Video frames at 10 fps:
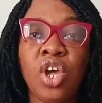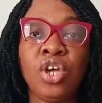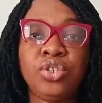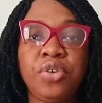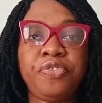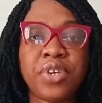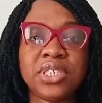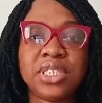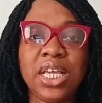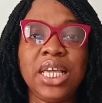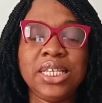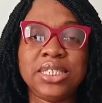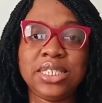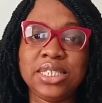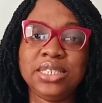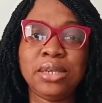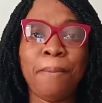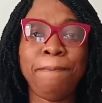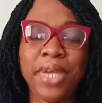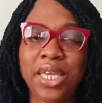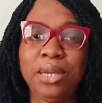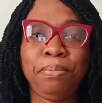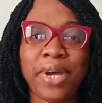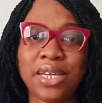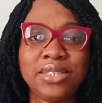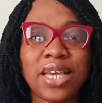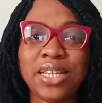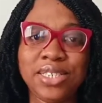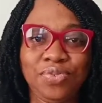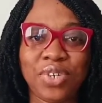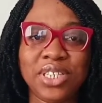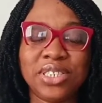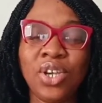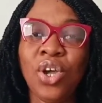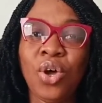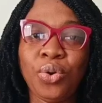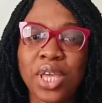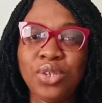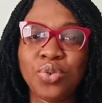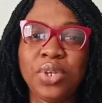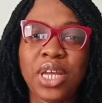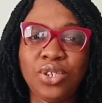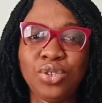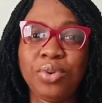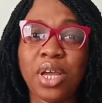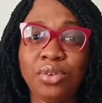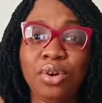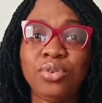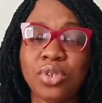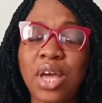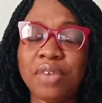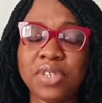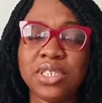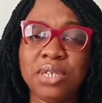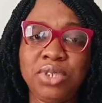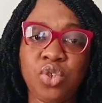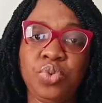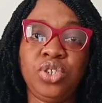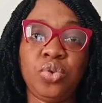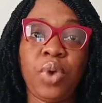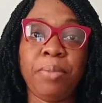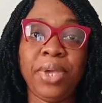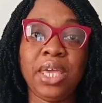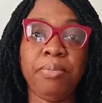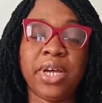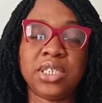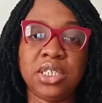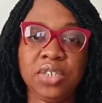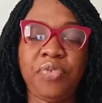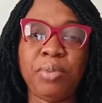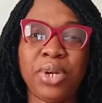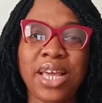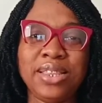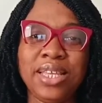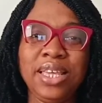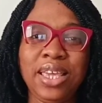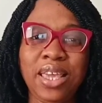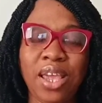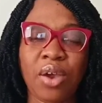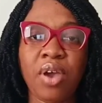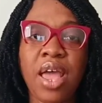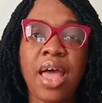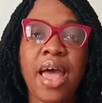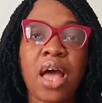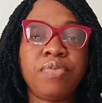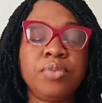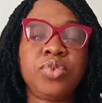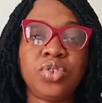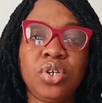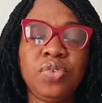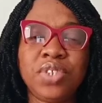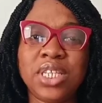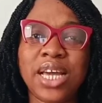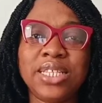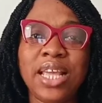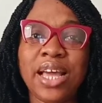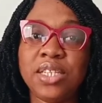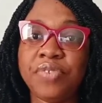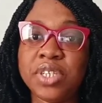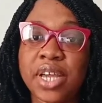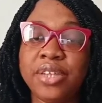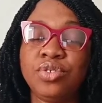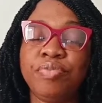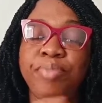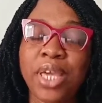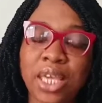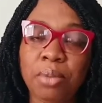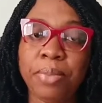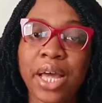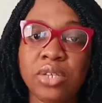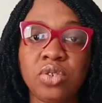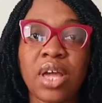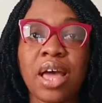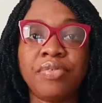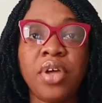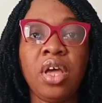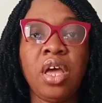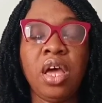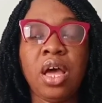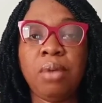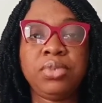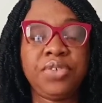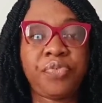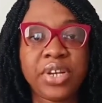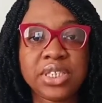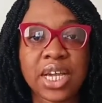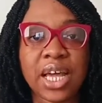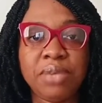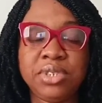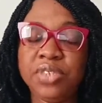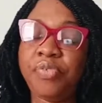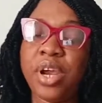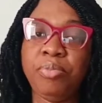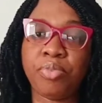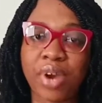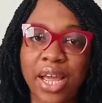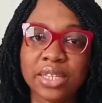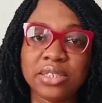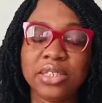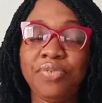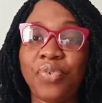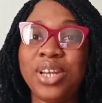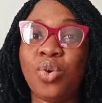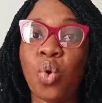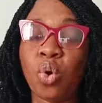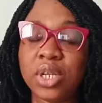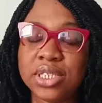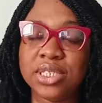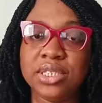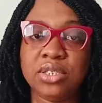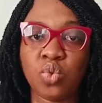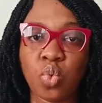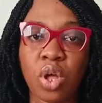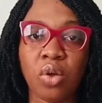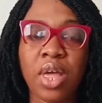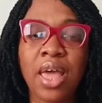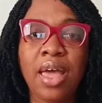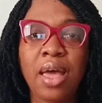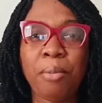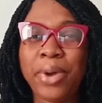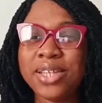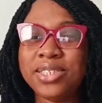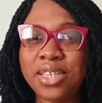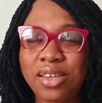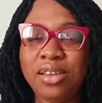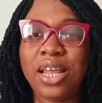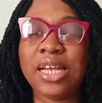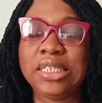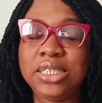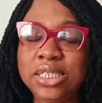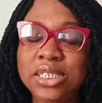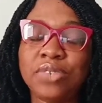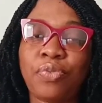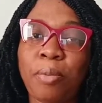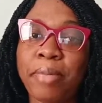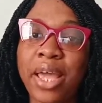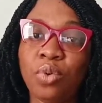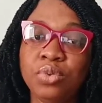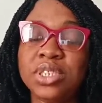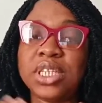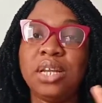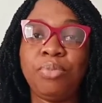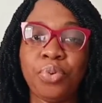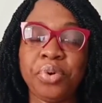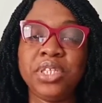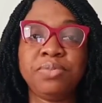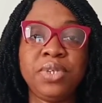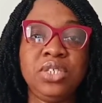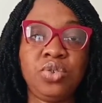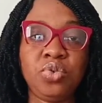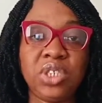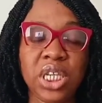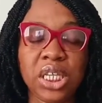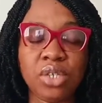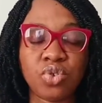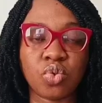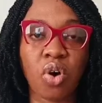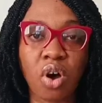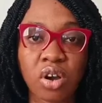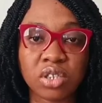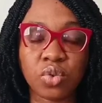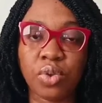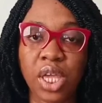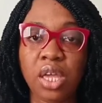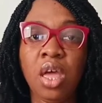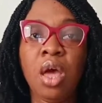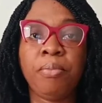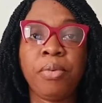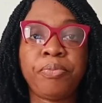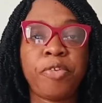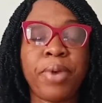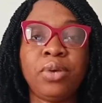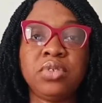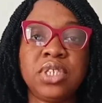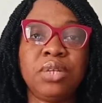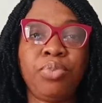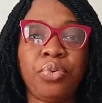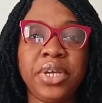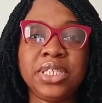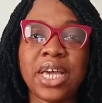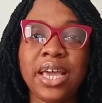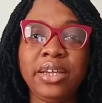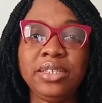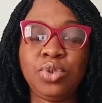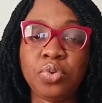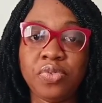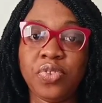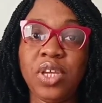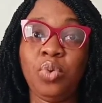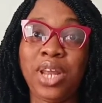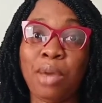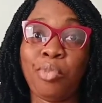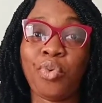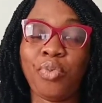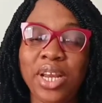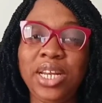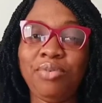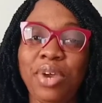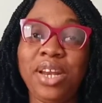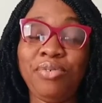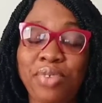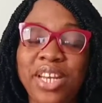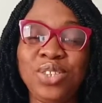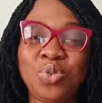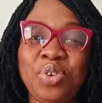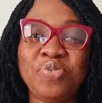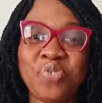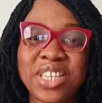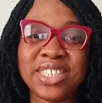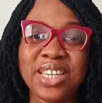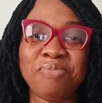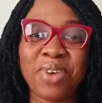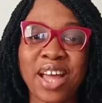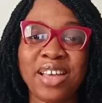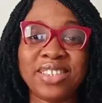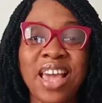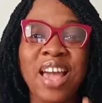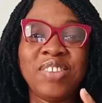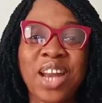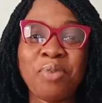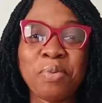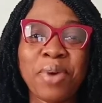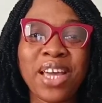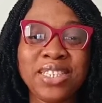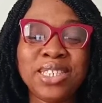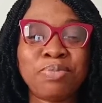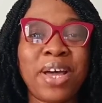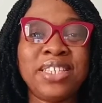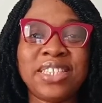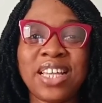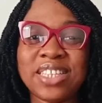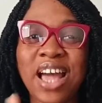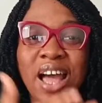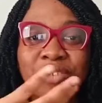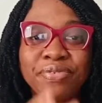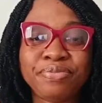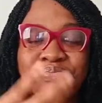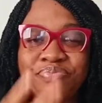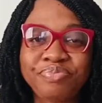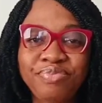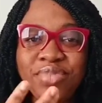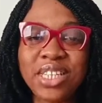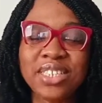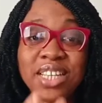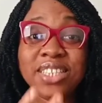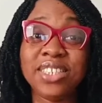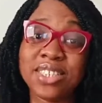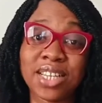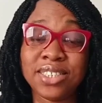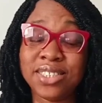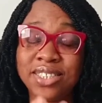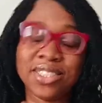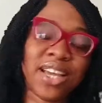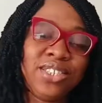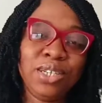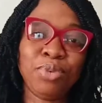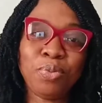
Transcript: So, the first thing is this baking pans are different. Okay, so in Nigeria, you also have the same situation where baking pans are different, but I think here I have observed that there are different kinds of baking pans. You have um, different types, different brands, different qualities as well. Um, particularly, this is from my own standpoint. Please don't take it to heart, okay? But from my own standpoint, I don't think when I'm ready, ready, ready to invest in pants that I will buy these pants that have a detachable